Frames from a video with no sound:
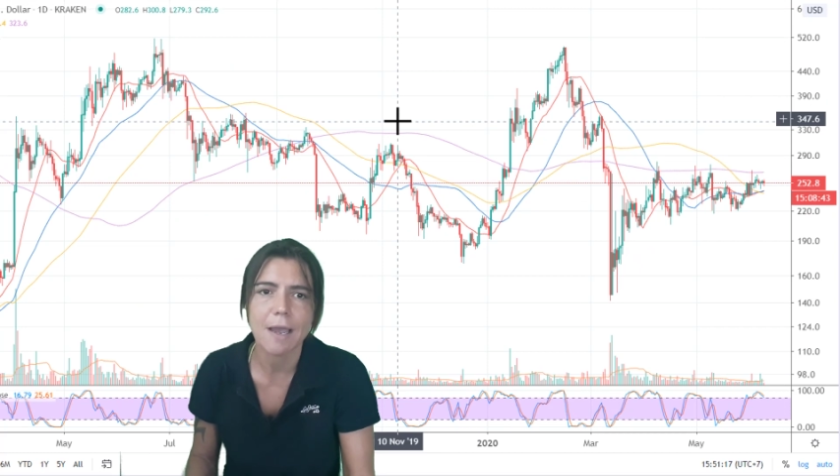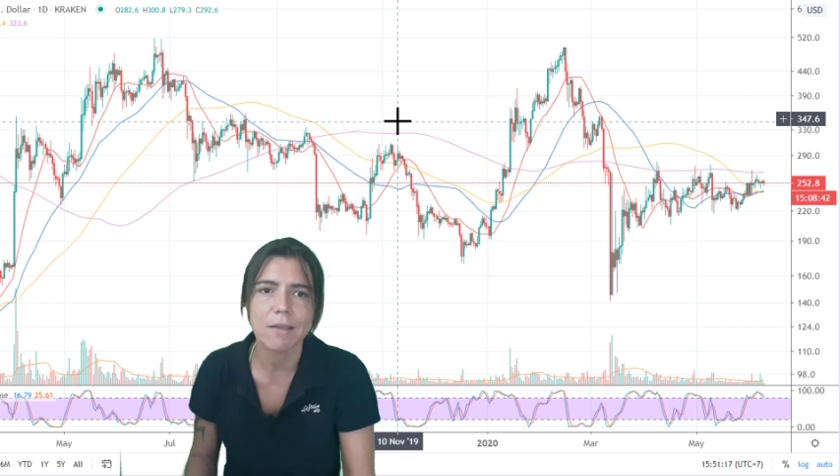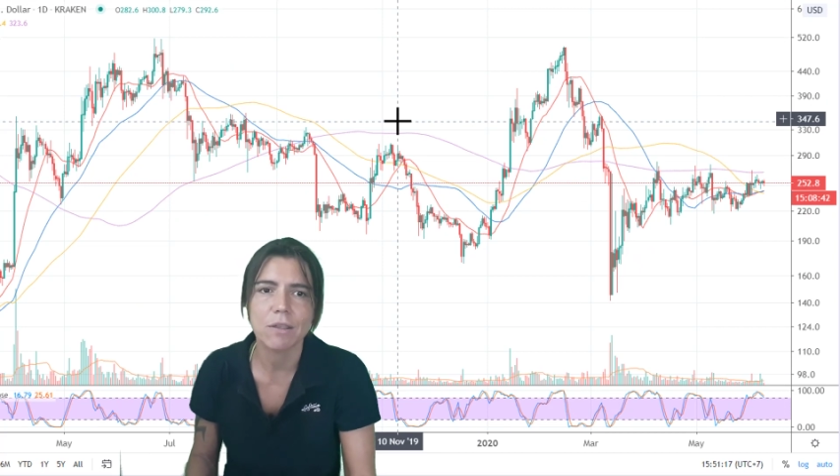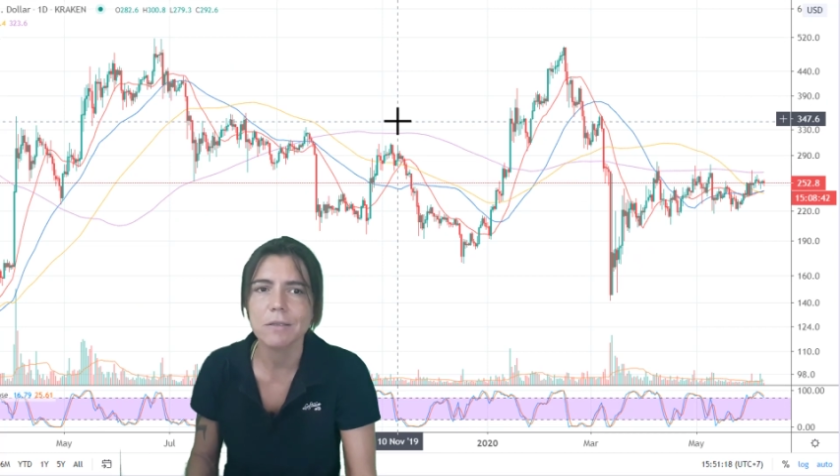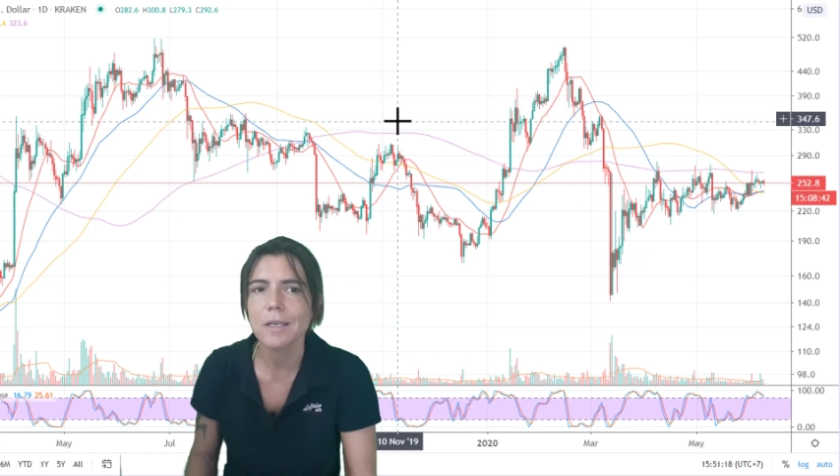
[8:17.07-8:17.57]

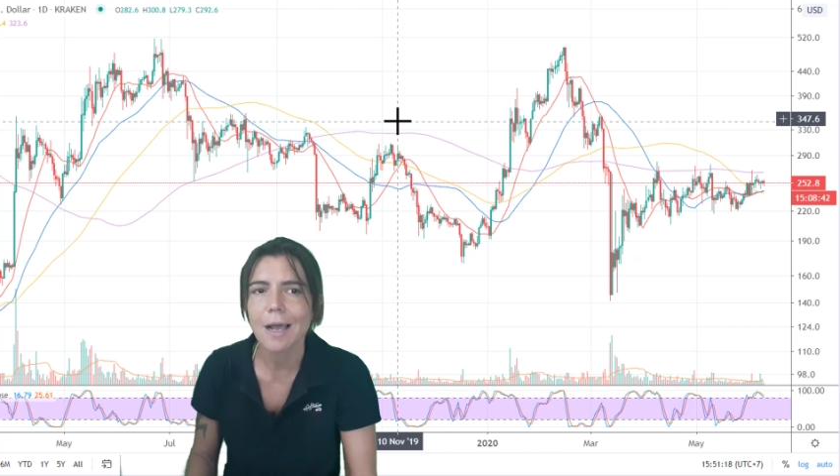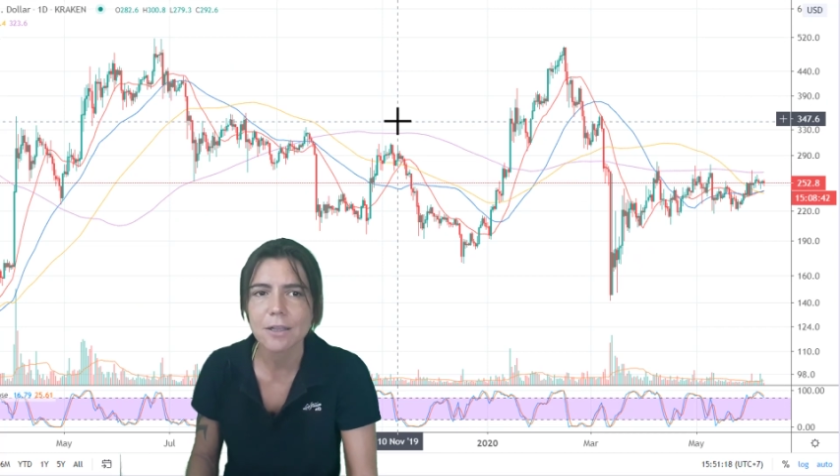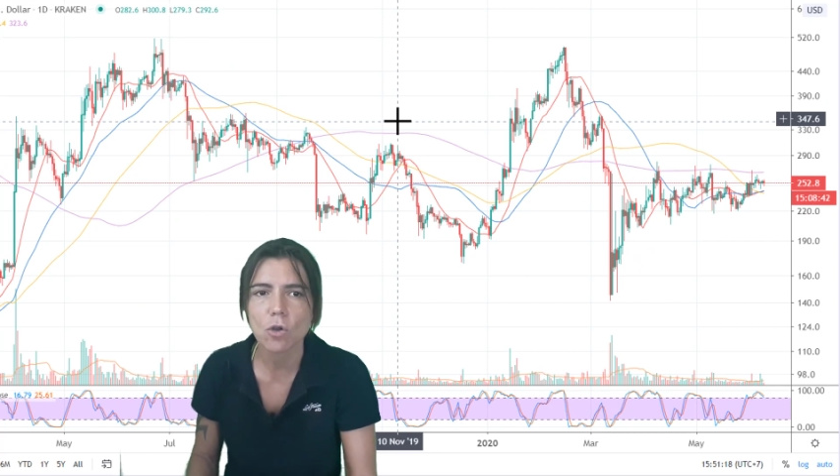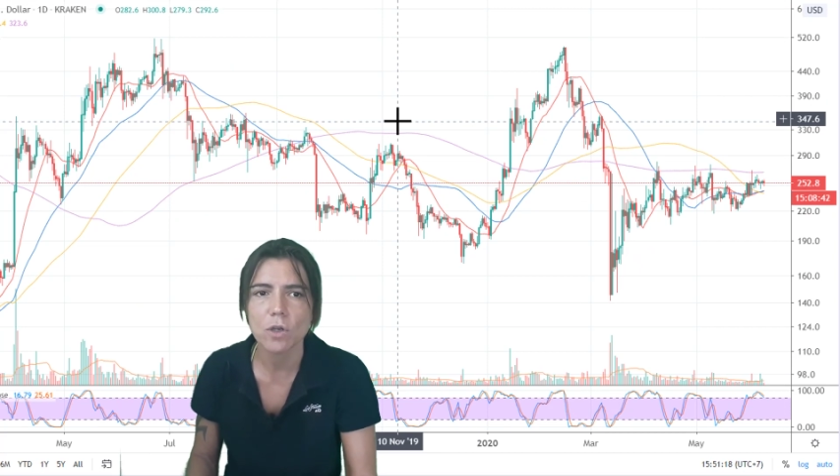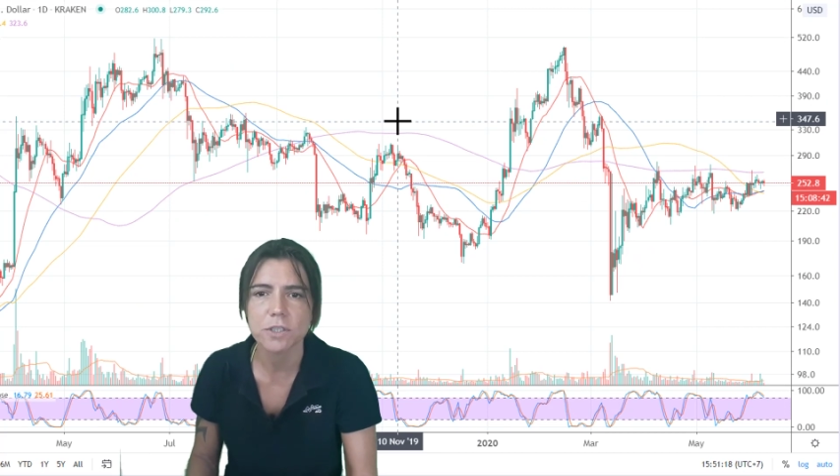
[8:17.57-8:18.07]
I think the
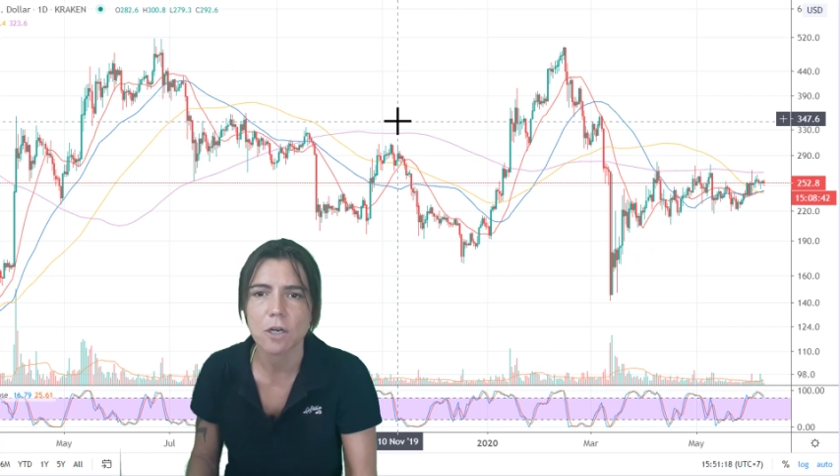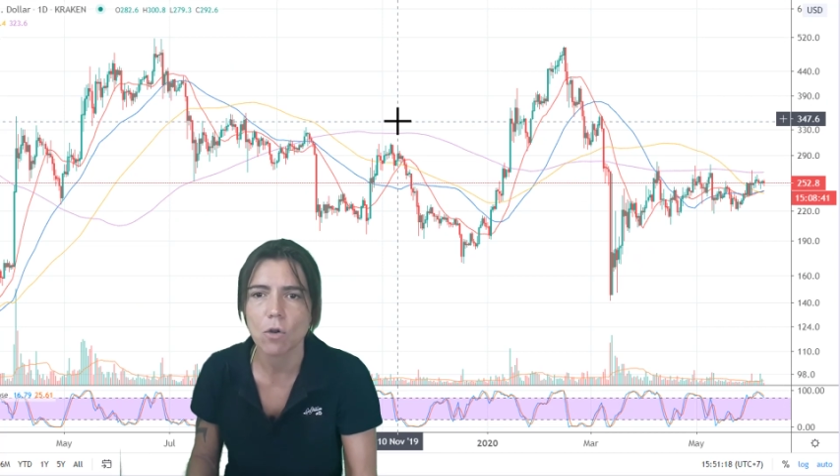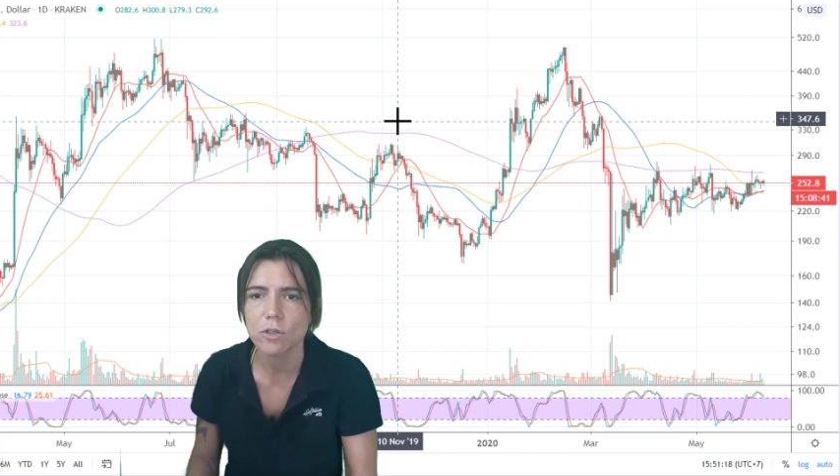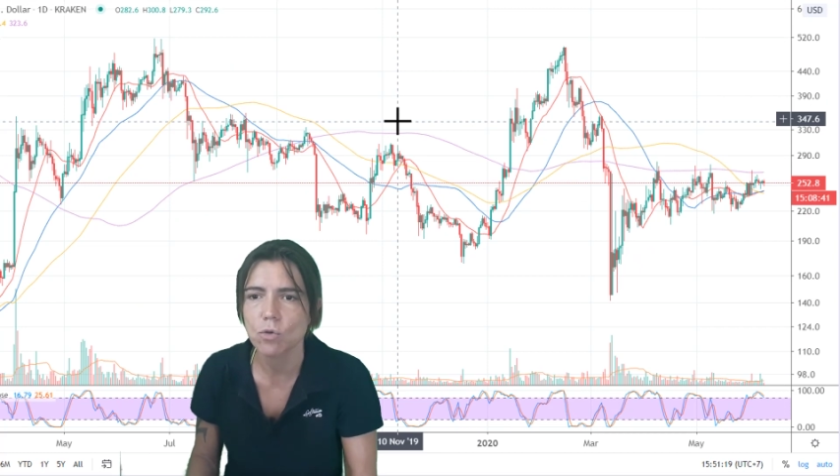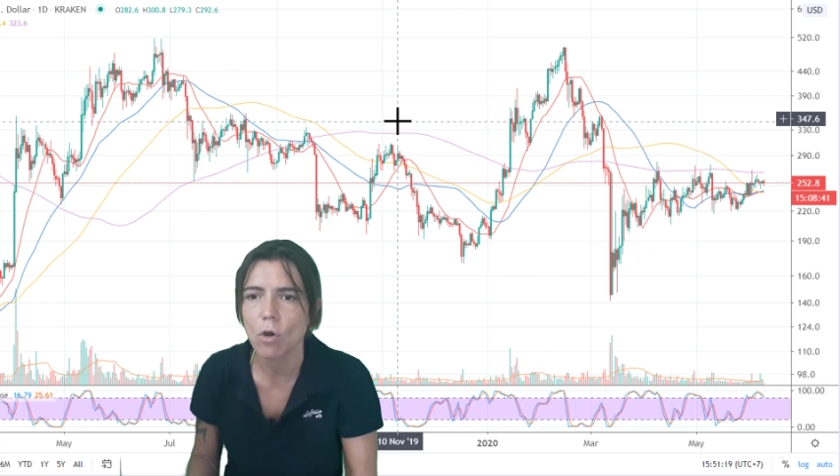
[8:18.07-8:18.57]
altcoins are
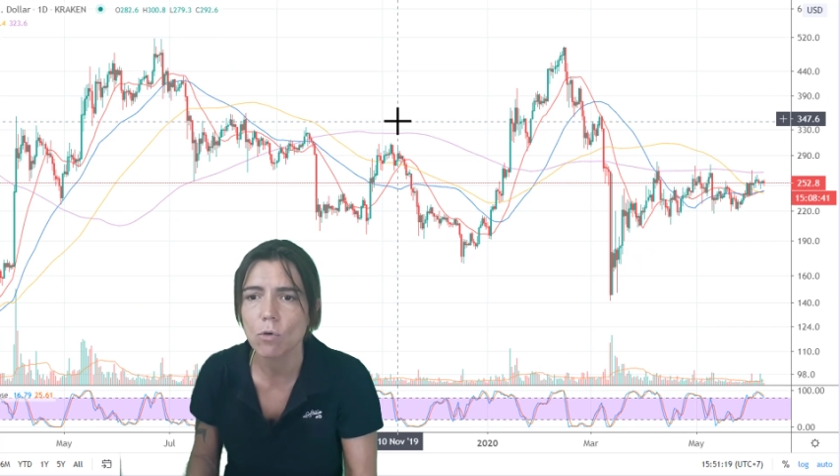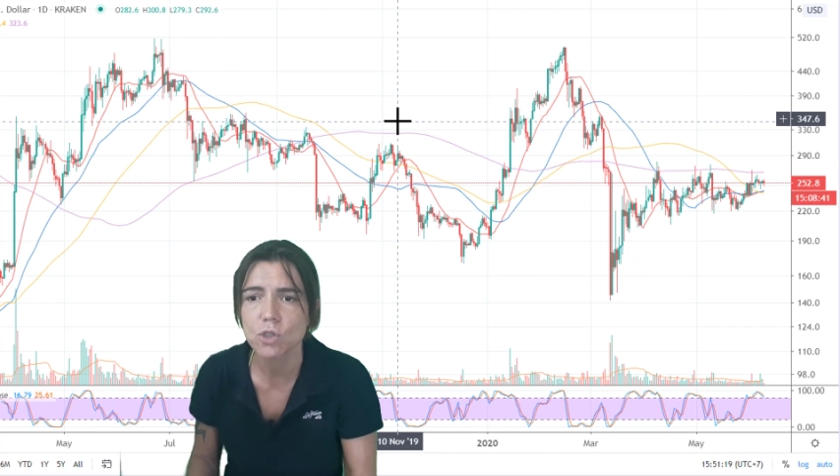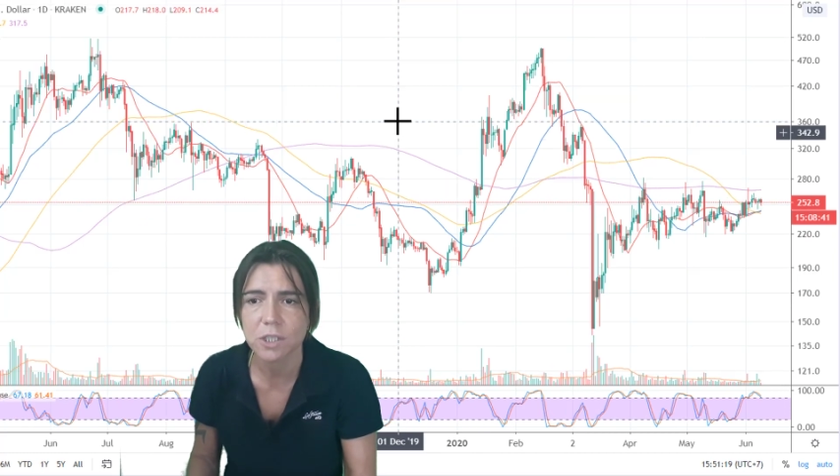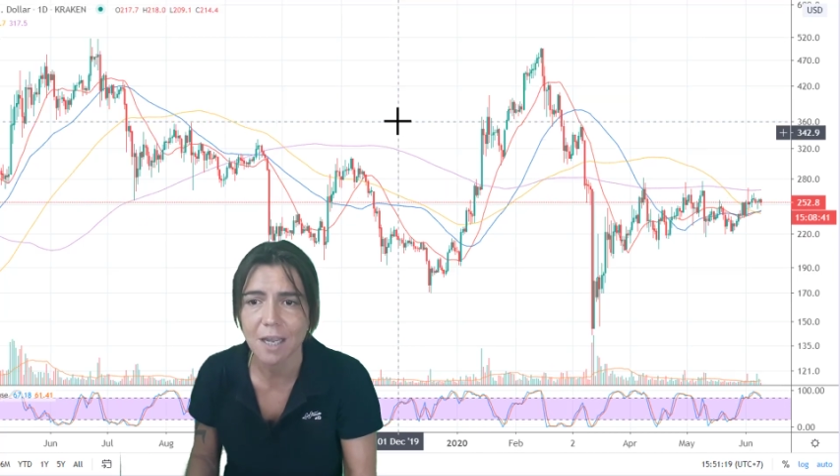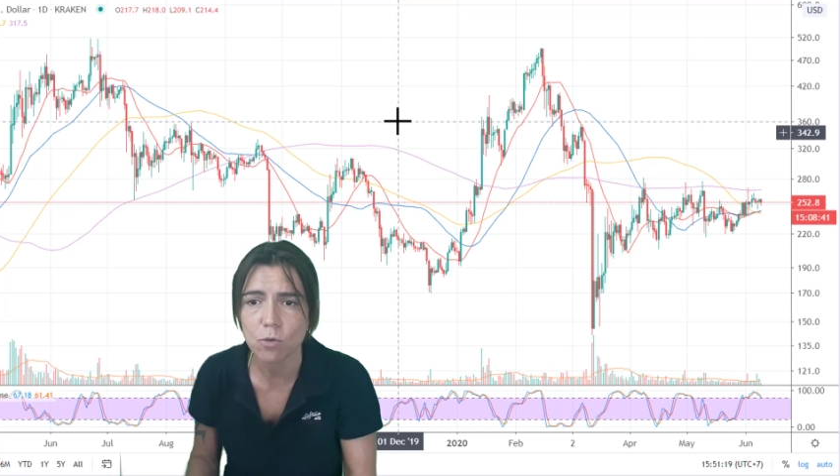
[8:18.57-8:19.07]
going to go
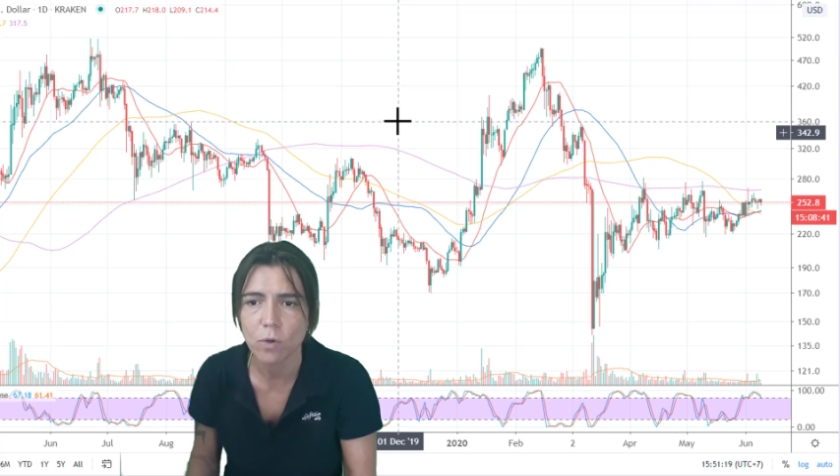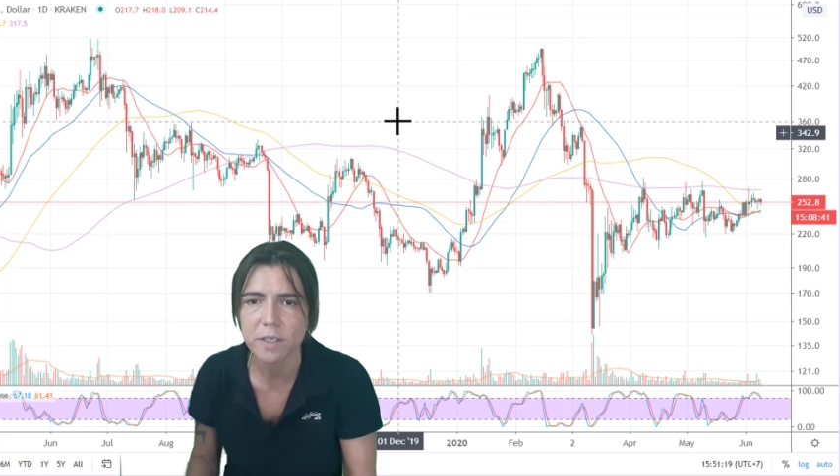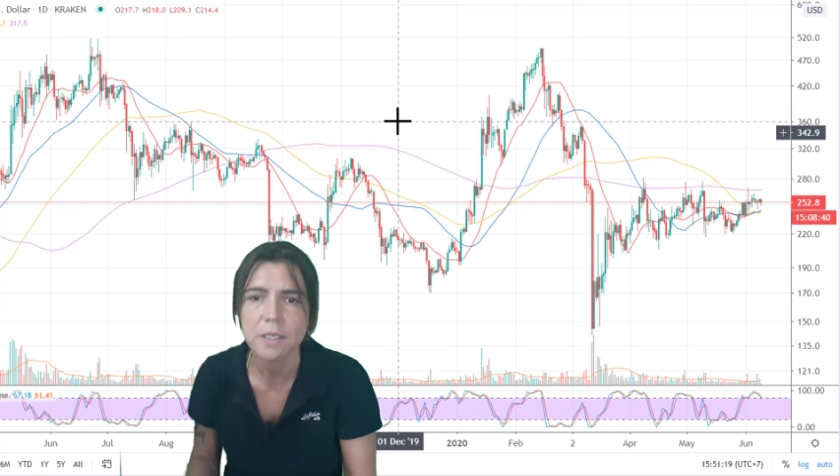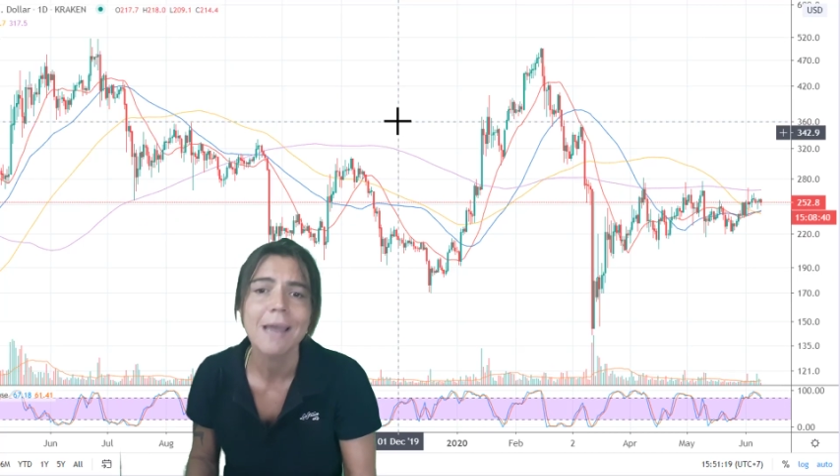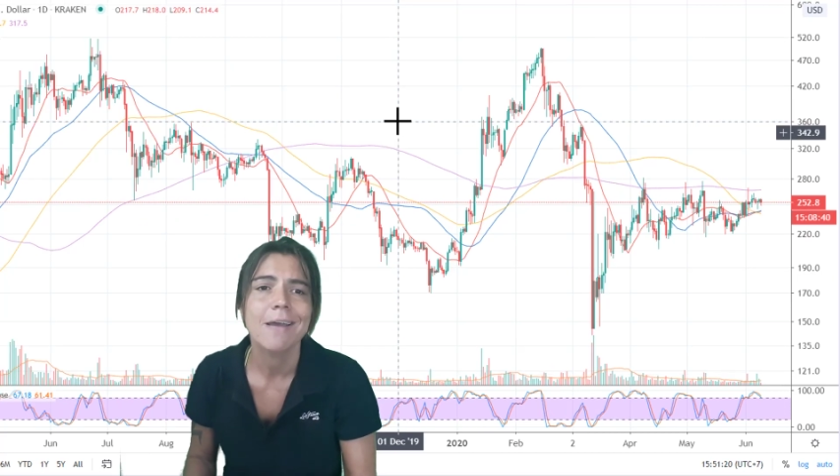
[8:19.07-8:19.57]

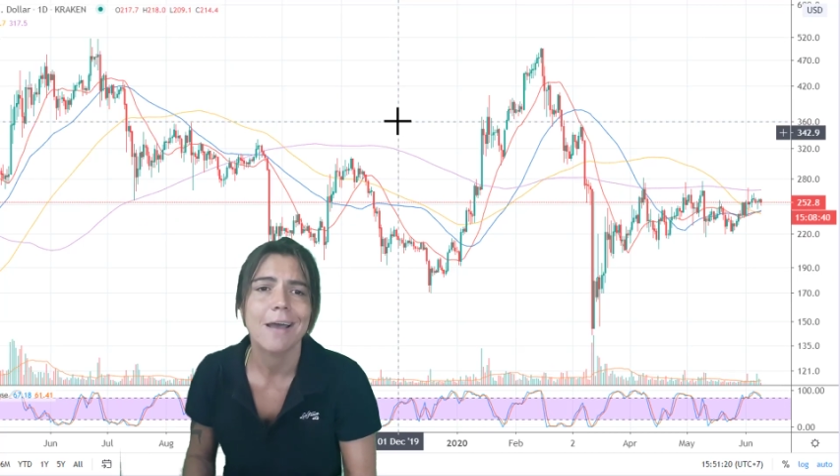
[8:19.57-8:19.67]
sideways